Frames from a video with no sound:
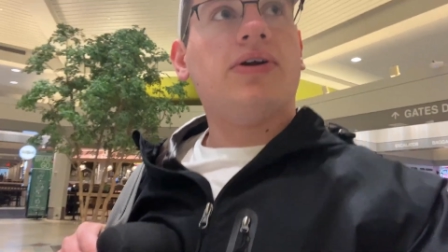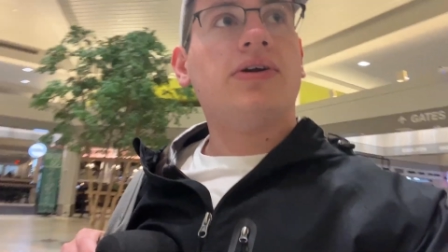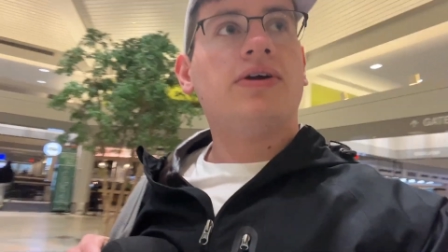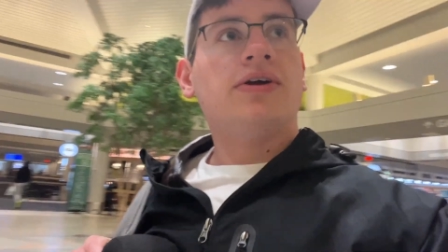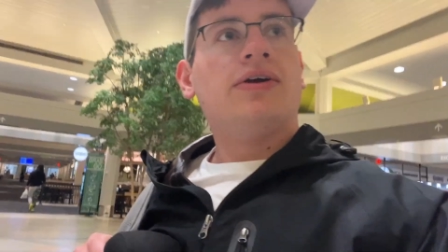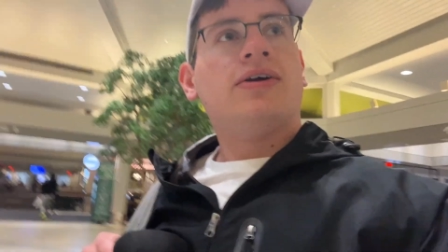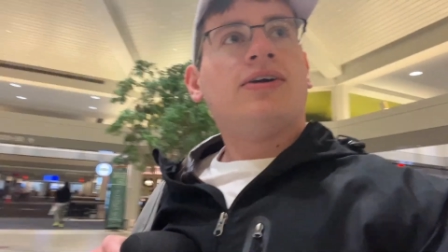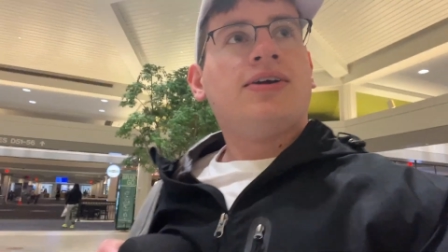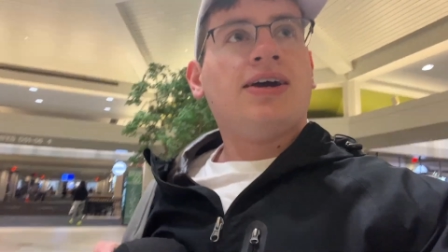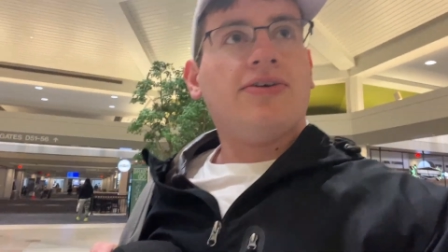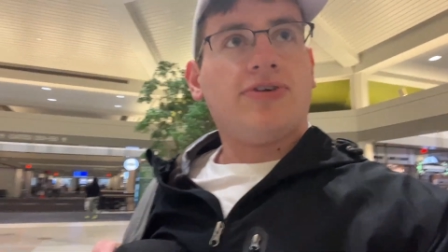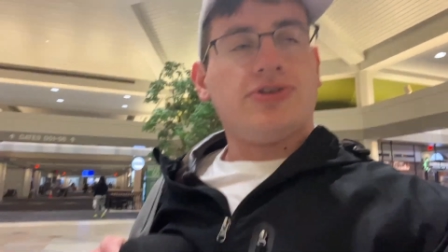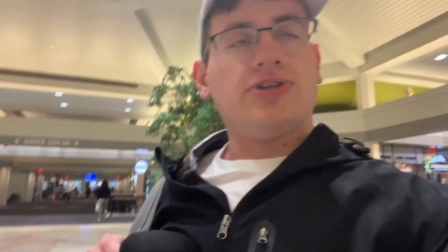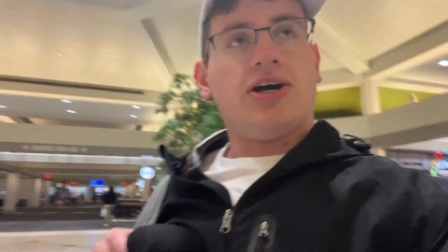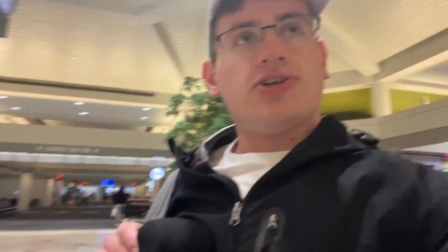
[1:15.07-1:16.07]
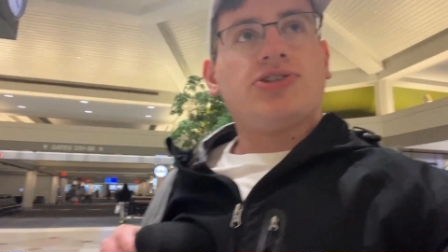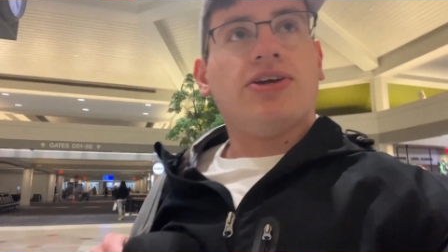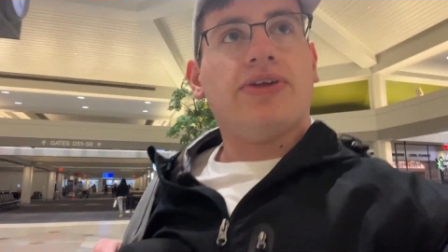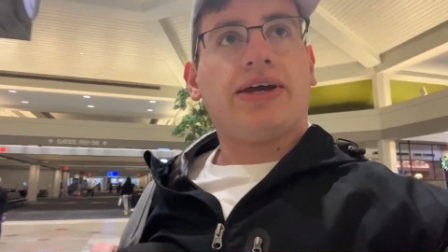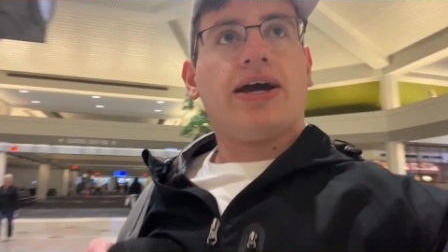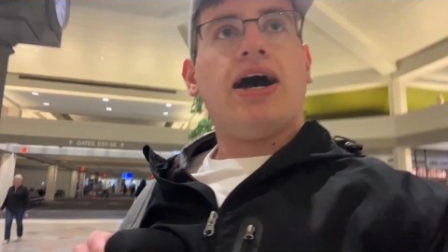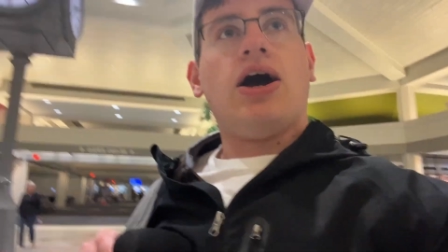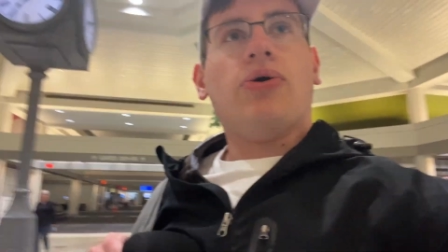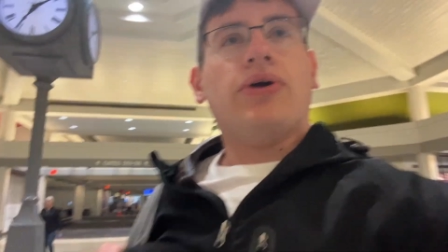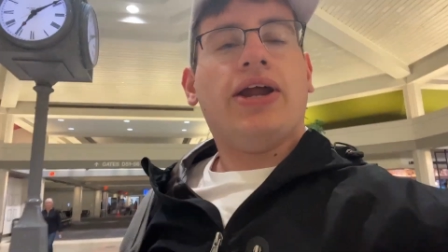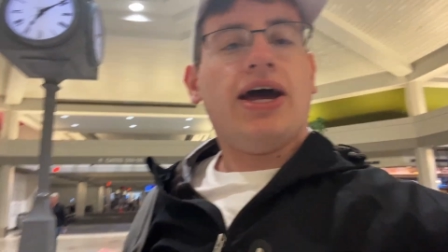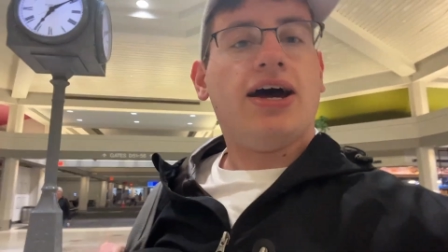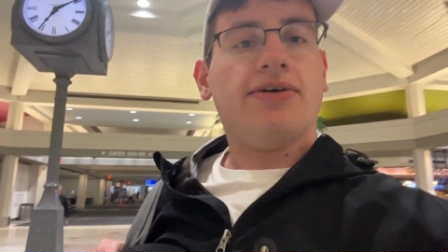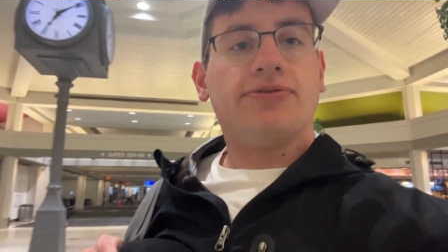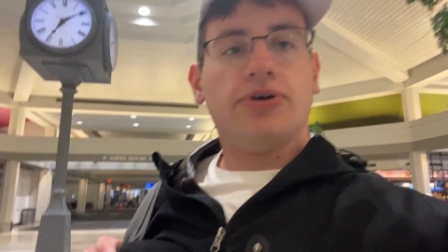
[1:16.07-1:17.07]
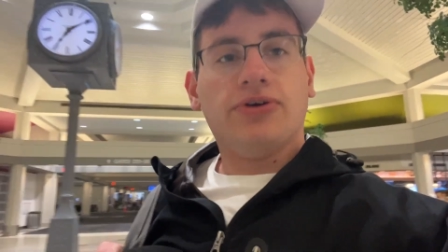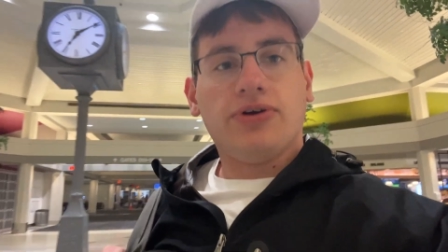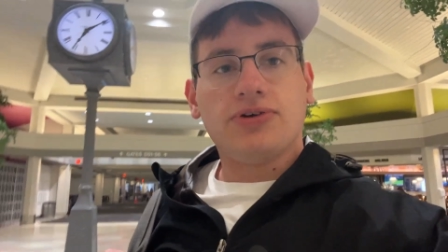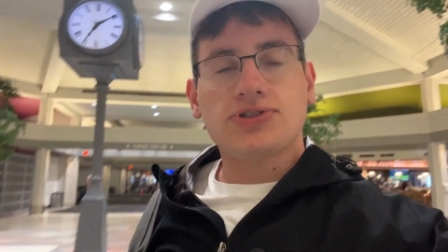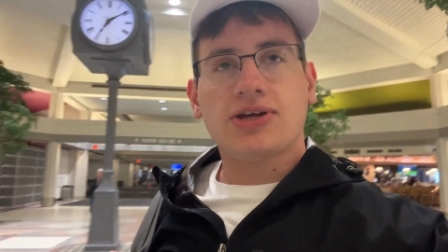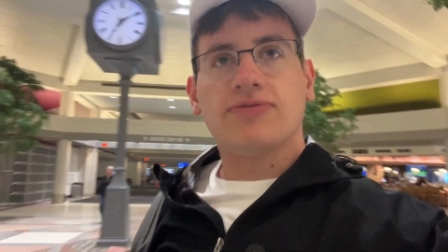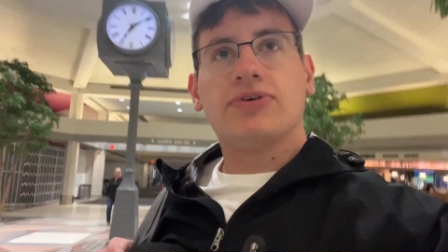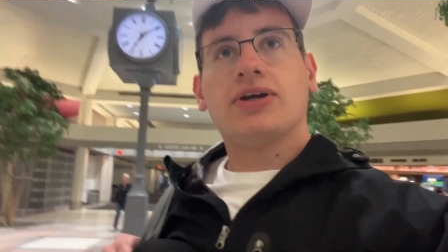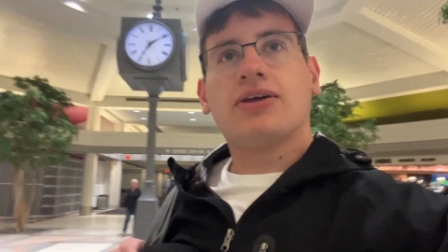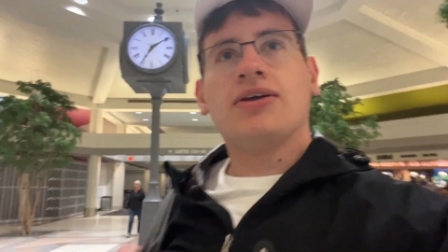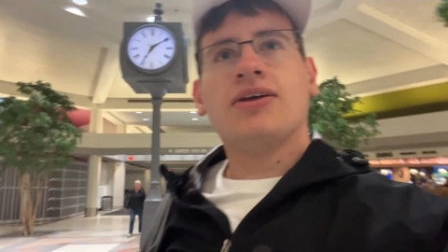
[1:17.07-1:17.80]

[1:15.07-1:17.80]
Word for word: are I think Josh said like an hour and a half early or something.